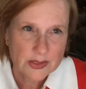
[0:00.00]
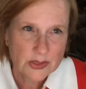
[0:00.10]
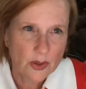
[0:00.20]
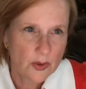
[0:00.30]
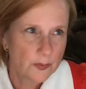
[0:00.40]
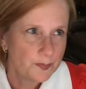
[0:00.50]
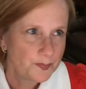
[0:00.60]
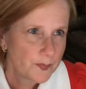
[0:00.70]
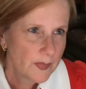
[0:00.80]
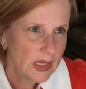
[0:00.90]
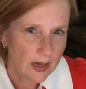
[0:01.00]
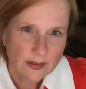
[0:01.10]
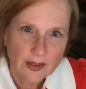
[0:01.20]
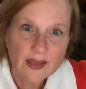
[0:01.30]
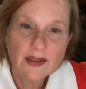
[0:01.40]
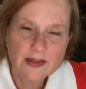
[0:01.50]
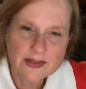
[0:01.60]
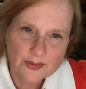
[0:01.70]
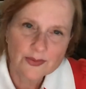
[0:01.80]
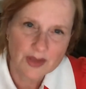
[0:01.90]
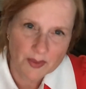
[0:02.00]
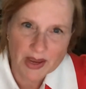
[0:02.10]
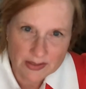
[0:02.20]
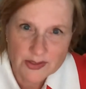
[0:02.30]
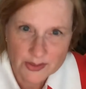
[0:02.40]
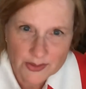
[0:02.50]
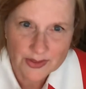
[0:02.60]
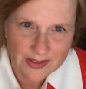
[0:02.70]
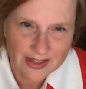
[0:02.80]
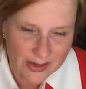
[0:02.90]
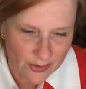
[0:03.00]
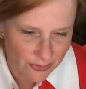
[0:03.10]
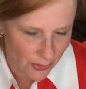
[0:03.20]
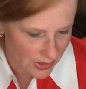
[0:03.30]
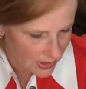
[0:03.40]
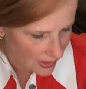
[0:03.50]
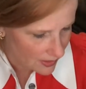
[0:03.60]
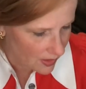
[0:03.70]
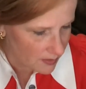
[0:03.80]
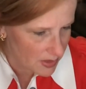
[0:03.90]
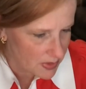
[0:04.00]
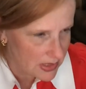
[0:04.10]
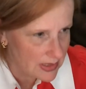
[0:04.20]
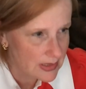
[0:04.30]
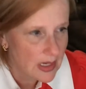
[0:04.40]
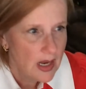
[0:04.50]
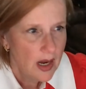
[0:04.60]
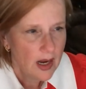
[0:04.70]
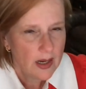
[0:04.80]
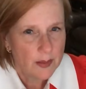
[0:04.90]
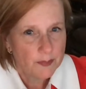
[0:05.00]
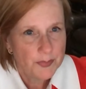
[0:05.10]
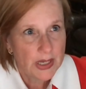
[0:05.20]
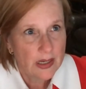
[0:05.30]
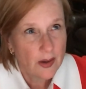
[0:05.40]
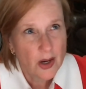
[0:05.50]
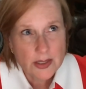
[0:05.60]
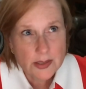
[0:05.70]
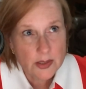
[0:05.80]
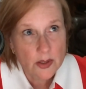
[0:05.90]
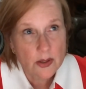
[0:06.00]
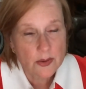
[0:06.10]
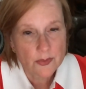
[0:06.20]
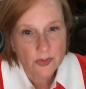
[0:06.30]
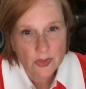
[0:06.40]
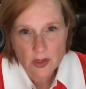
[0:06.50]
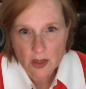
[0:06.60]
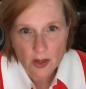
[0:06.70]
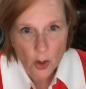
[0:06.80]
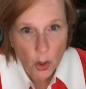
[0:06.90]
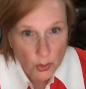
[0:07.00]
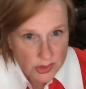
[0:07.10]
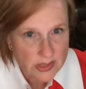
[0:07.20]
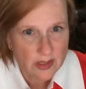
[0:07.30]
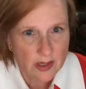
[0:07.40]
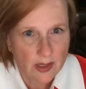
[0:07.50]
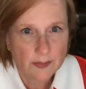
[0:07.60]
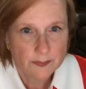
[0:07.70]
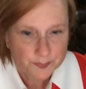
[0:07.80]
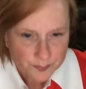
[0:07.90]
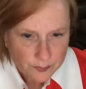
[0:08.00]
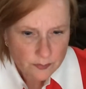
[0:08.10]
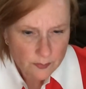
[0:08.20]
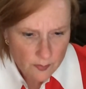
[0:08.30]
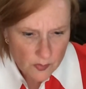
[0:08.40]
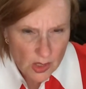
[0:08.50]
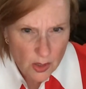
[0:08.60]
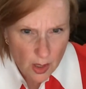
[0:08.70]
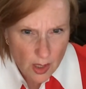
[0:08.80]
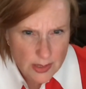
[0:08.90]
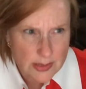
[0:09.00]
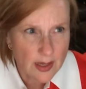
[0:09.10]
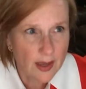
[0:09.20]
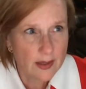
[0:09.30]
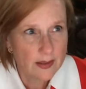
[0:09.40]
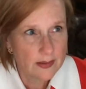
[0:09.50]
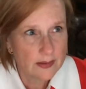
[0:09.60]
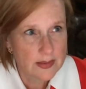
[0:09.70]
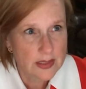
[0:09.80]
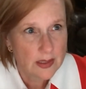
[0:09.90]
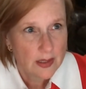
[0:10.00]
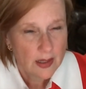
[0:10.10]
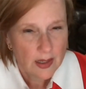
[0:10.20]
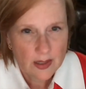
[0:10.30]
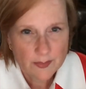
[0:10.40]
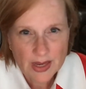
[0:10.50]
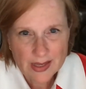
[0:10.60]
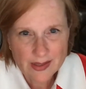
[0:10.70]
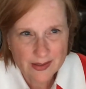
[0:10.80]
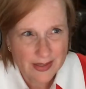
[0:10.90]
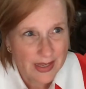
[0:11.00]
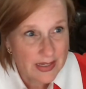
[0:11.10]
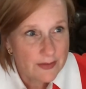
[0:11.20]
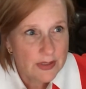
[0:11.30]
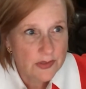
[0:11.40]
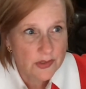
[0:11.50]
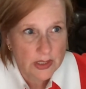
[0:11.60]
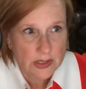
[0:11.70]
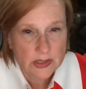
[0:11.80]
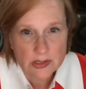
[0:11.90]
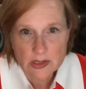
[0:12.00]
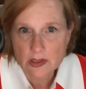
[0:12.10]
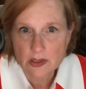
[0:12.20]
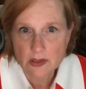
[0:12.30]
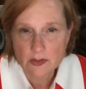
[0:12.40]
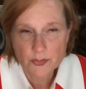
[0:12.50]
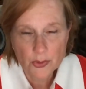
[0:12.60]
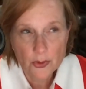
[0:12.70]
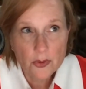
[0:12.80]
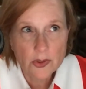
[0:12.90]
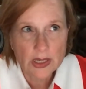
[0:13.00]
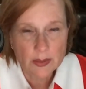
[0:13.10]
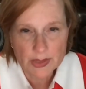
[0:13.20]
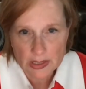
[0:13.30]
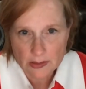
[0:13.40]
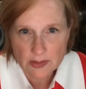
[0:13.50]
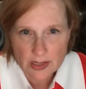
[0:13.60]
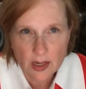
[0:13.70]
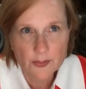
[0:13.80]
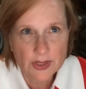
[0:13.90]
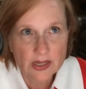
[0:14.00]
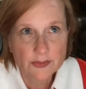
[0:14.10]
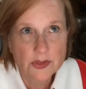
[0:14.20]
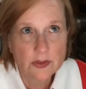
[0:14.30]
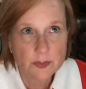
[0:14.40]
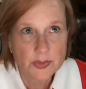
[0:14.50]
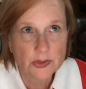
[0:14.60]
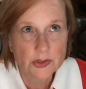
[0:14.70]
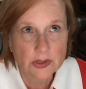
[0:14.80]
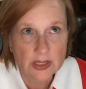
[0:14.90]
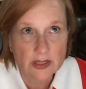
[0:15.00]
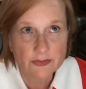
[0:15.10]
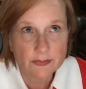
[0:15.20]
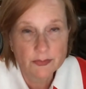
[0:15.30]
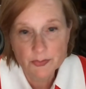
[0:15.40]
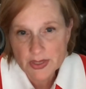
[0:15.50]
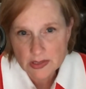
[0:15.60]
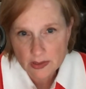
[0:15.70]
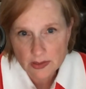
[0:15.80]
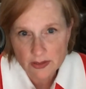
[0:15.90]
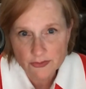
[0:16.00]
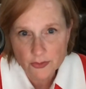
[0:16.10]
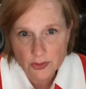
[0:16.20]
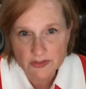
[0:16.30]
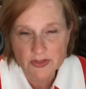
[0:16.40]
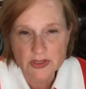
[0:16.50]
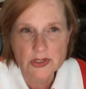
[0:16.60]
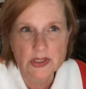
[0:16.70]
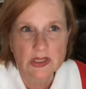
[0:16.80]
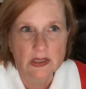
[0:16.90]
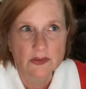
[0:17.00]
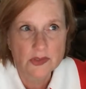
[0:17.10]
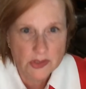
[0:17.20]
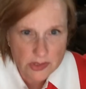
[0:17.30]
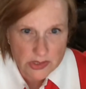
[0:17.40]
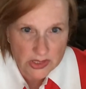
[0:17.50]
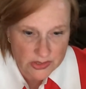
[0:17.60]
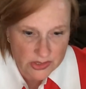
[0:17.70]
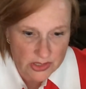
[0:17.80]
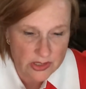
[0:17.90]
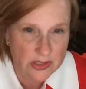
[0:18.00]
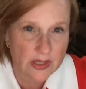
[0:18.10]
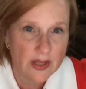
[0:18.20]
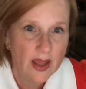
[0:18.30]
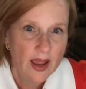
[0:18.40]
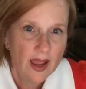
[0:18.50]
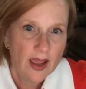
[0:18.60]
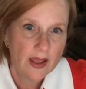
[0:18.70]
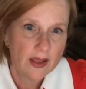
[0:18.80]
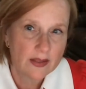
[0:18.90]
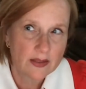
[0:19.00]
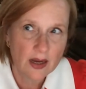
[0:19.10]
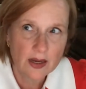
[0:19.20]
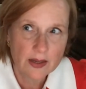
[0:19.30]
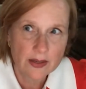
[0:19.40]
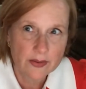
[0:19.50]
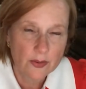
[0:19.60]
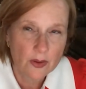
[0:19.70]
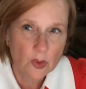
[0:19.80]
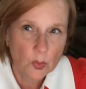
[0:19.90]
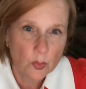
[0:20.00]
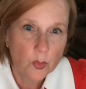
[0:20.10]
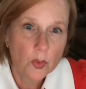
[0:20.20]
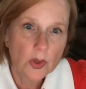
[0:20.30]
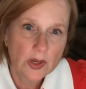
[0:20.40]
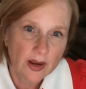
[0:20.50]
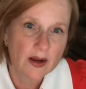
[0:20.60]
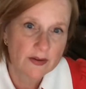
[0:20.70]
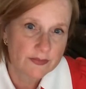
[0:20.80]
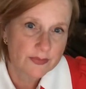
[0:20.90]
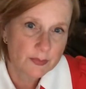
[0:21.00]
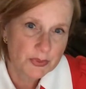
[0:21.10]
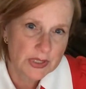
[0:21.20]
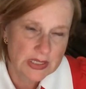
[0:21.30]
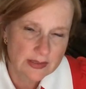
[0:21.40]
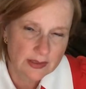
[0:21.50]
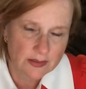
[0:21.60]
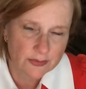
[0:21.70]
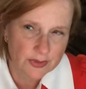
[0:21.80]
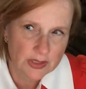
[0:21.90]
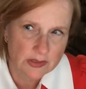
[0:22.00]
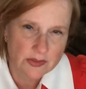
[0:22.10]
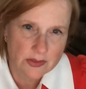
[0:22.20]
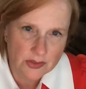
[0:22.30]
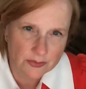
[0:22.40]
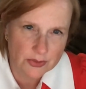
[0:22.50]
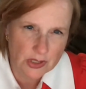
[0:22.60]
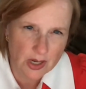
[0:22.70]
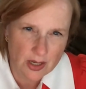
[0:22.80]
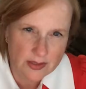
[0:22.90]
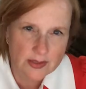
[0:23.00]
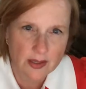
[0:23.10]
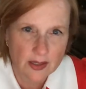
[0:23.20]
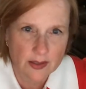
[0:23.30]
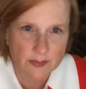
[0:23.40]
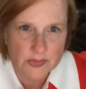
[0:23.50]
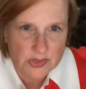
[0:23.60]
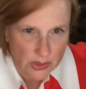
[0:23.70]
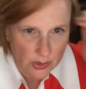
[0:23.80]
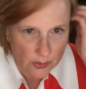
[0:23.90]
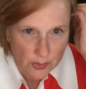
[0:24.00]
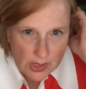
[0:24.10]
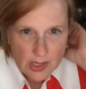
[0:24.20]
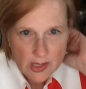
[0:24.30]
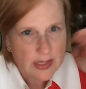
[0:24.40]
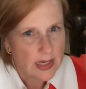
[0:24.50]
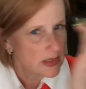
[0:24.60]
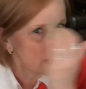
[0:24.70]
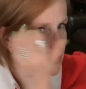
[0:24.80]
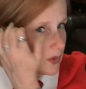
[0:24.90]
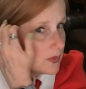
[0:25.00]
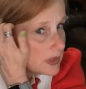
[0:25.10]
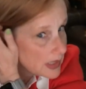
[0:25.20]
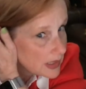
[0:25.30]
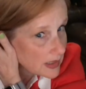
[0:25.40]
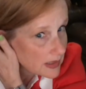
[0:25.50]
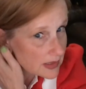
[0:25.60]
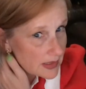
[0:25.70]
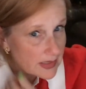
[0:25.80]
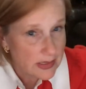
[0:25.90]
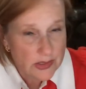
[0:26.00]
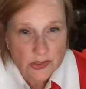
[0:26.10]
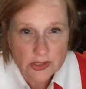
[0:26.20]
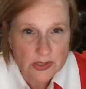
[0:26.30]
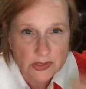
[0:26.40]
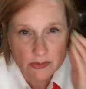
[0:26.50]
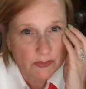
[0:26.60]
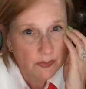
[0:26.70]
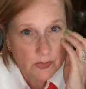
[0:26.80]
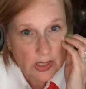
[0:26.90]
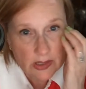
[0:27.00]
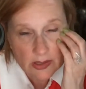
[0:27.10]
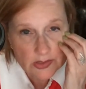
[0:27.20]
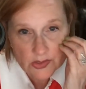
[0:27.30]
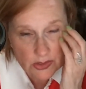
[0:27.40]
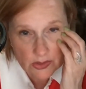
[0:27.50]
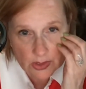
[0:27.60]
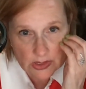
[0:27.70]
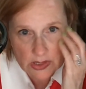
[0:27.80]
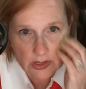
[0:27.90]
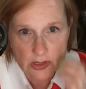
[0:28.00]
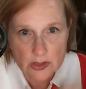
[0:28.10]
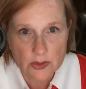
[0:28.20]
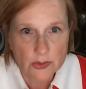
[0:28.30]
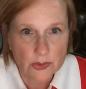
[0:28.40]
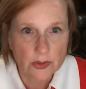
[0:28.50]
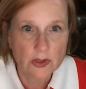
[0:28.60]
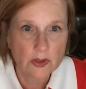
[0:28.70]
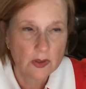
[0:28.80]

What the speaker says: so, yeah, I need to get back to like focusing on my business, but also the hosting cost and even just the programming. Like I would have to build like basically a fully functioning search engine, and I would have pretty significant server costs. So yeah, so it's just going to include